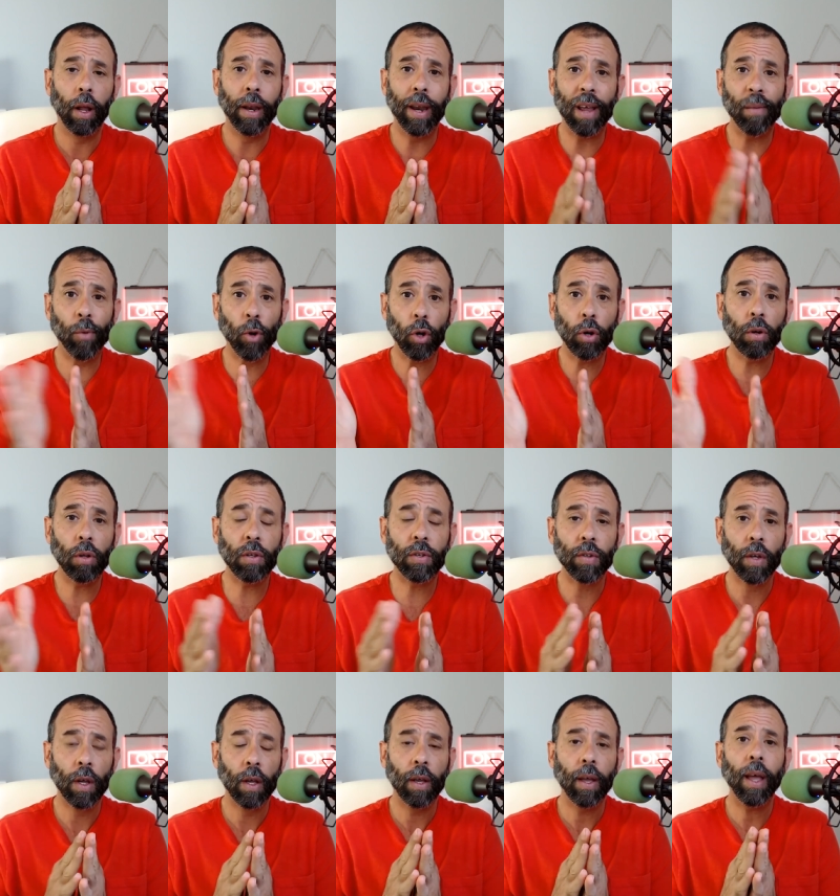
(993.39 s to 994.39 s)

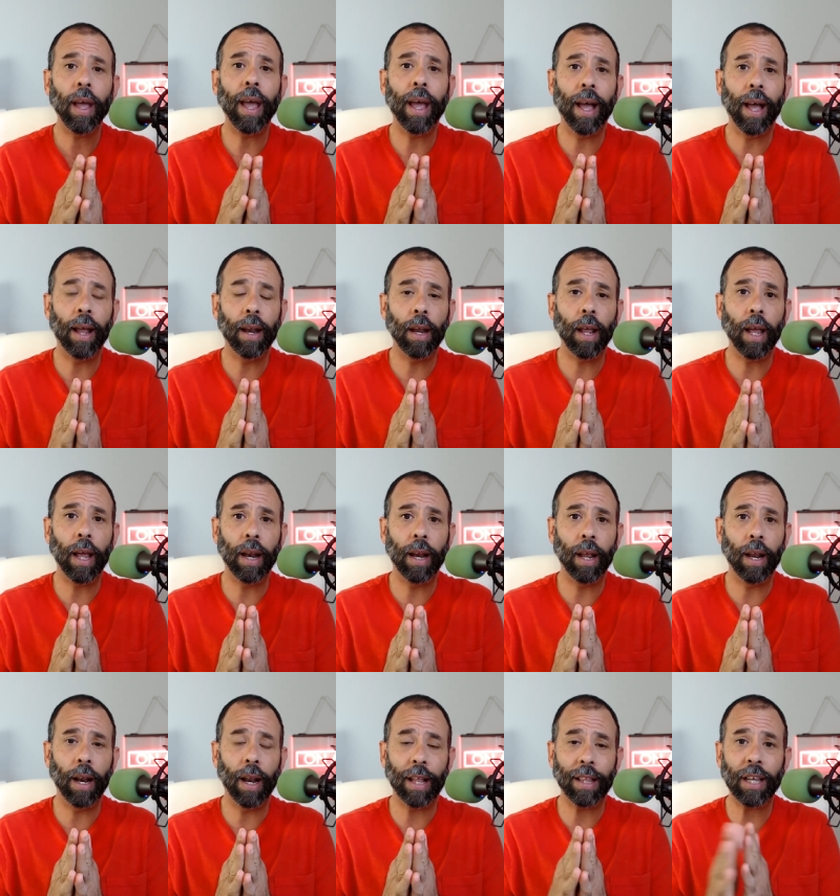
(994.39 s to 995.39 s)
neighborhoods and
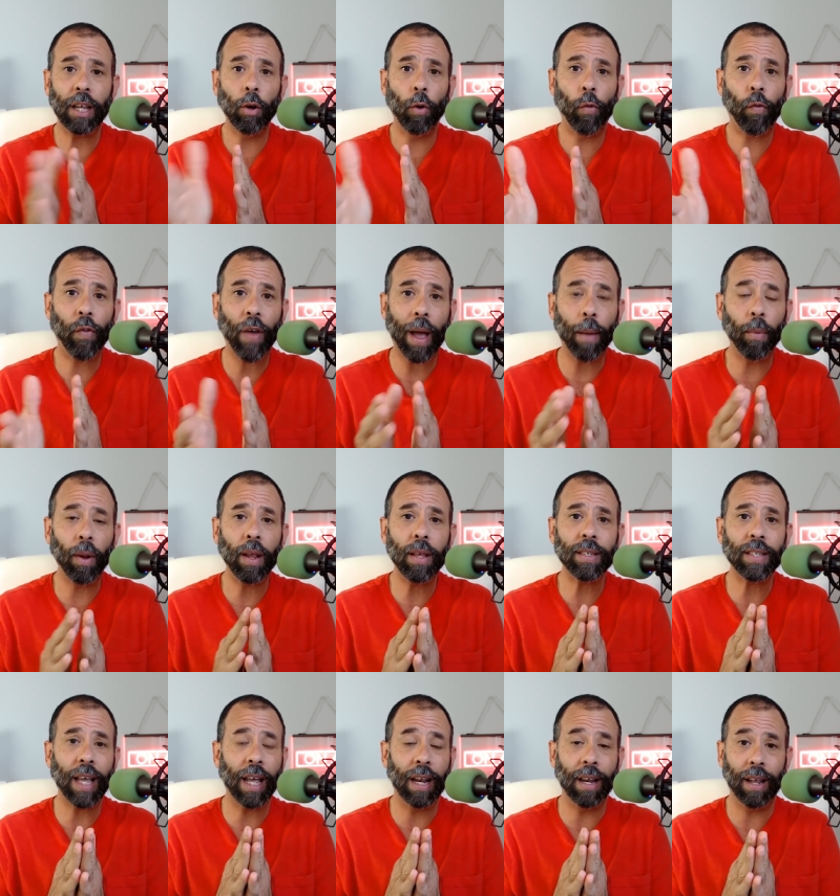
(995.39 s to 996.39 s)
and in Latino
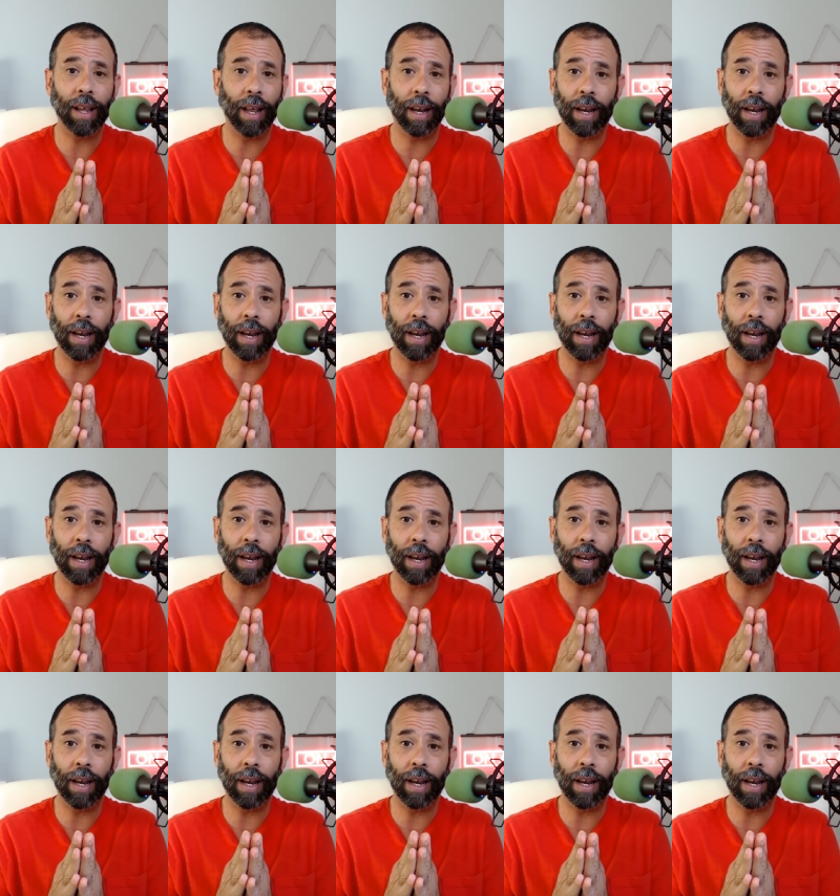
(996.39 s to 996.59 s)
families and